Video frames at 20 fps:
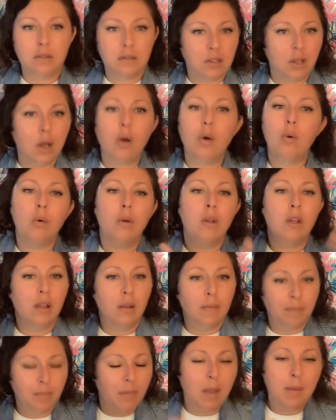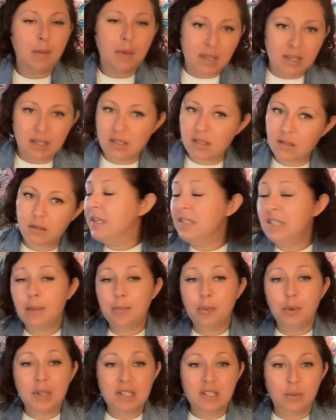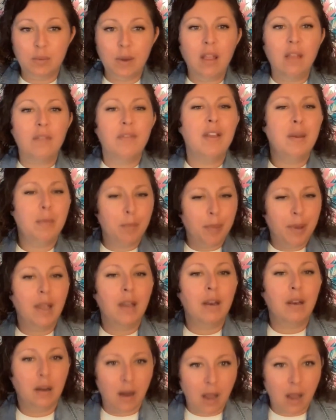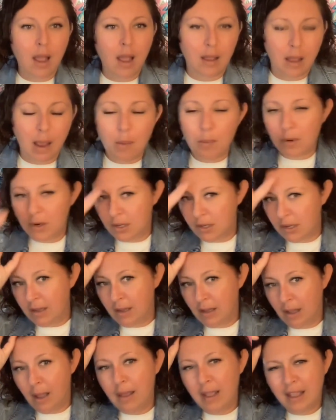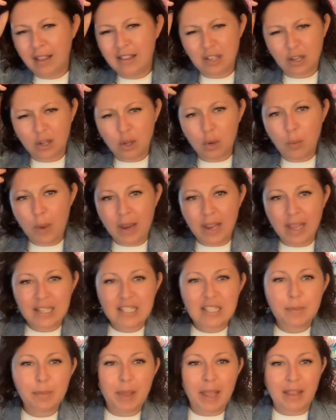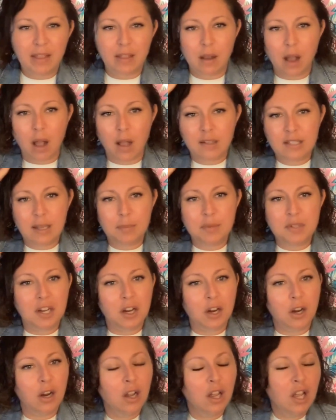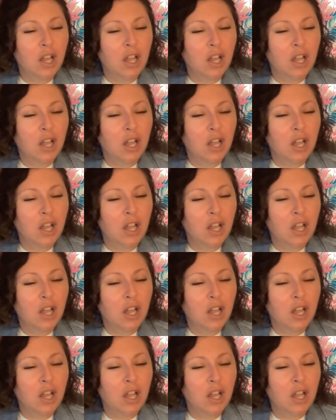So maybe this example isn't relevant, but I want to, it's a good way to explain the concept here.